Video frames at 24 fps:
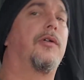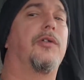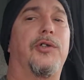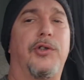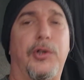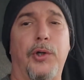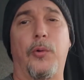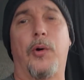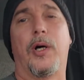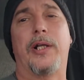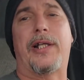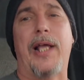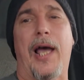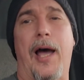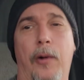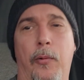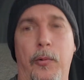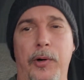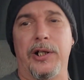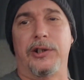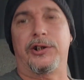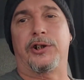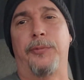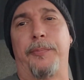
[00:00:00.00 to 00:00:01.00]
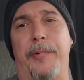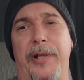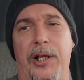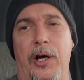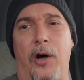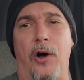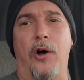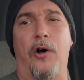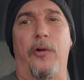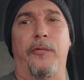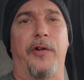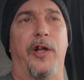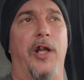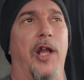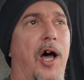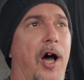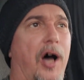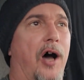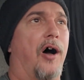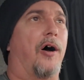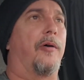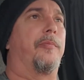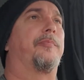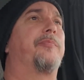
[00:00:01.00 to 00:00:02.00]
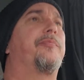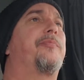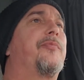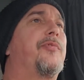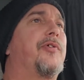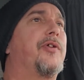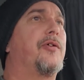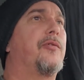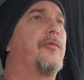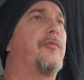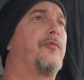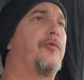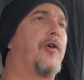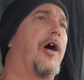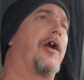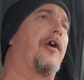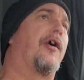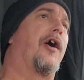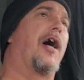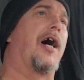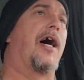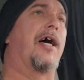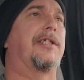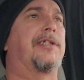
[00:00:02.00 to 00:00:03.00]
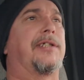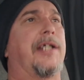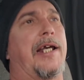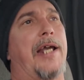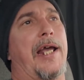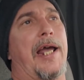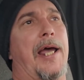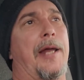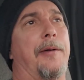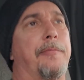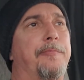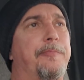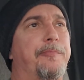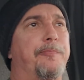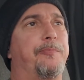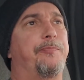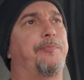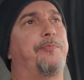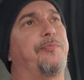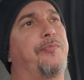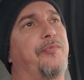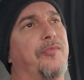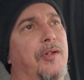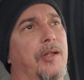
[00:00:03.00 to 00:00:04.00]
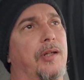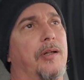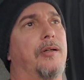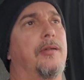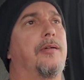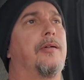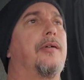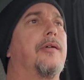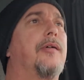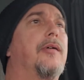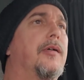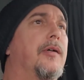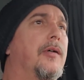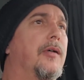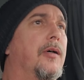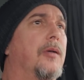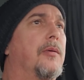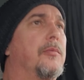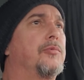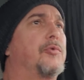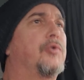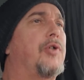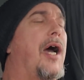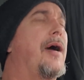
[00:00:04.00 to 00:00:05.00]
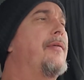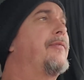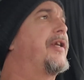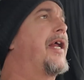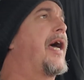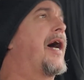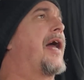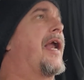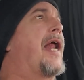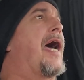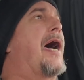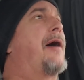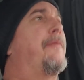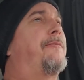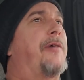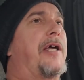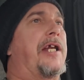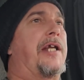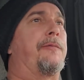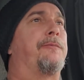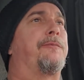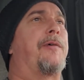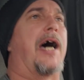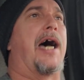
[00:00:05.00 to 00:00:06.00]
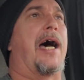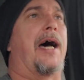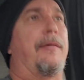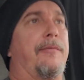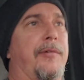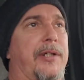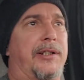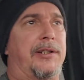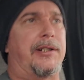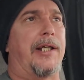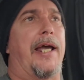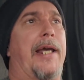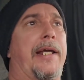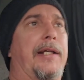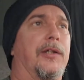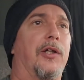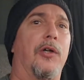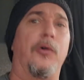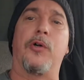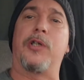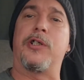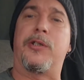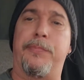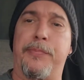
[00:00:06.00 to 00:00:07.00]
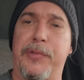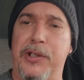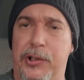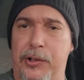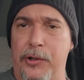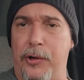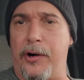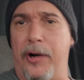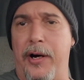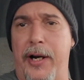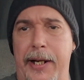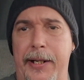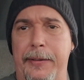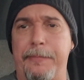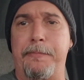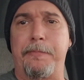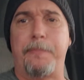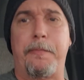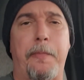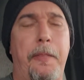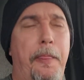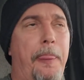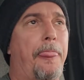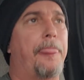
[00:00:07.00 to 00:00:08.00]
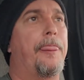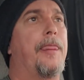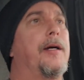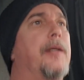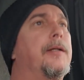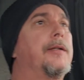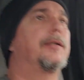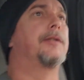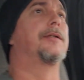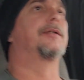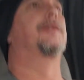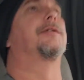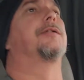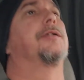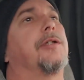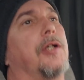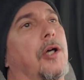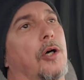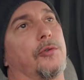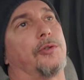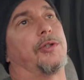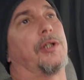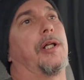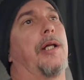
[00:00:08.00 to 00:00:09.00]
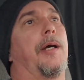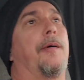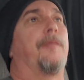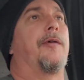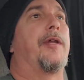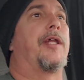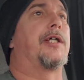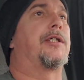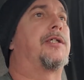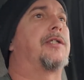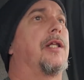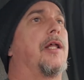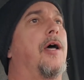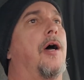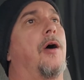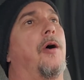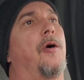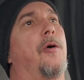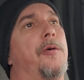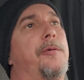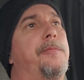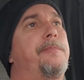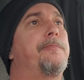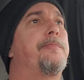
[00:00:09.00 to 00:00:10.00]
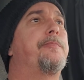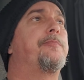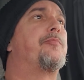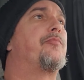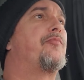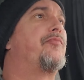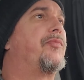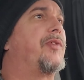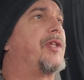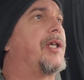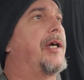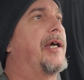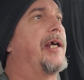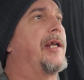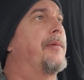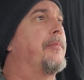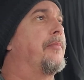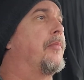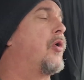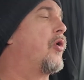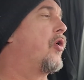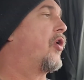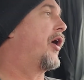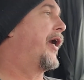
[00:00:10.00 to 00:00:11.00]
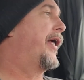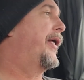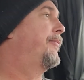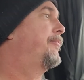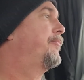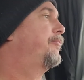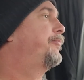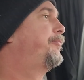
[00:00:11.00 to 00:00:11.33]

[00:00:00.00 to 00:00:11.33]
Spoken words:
Do what thou wilt should be the whole of the law. Brother Oz again. Driving down I-55 to St. Louis, Missouri. Go deliver this load in the morning.